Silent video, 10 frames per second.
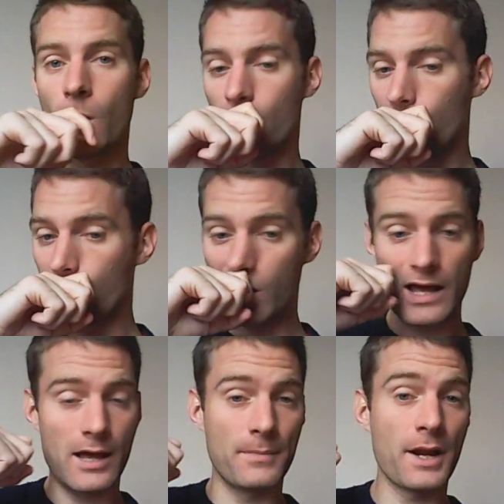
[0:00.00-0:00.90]
Or
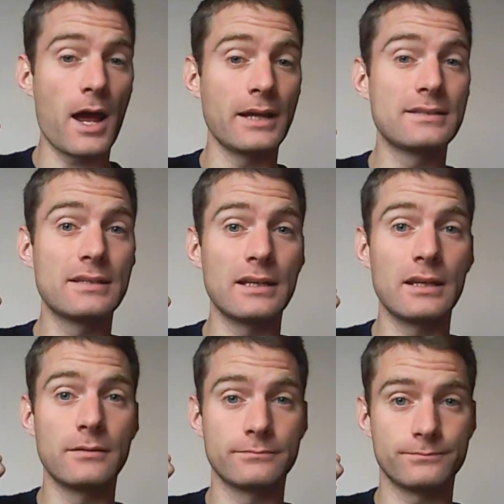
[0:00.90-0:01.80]
an
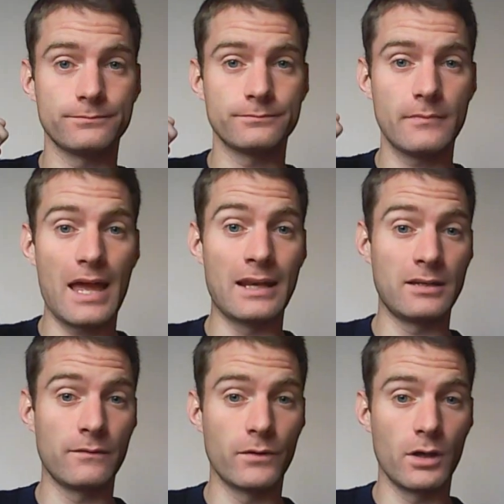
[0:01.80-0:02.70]
it
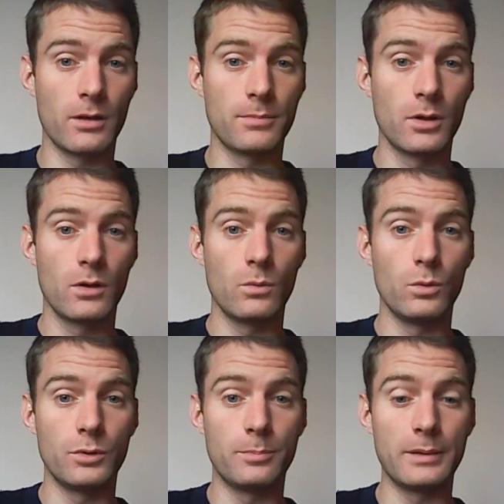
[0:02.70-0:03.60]
ending verb
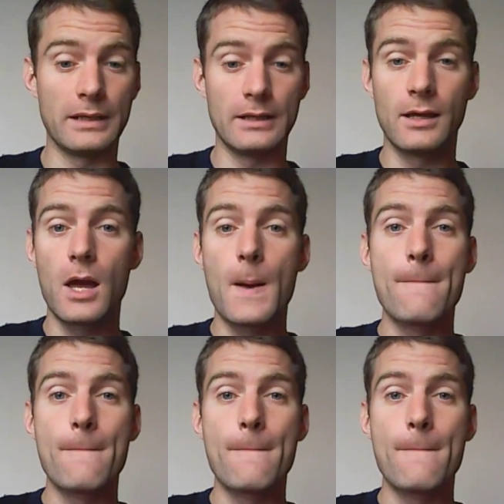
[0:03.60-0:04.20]
would be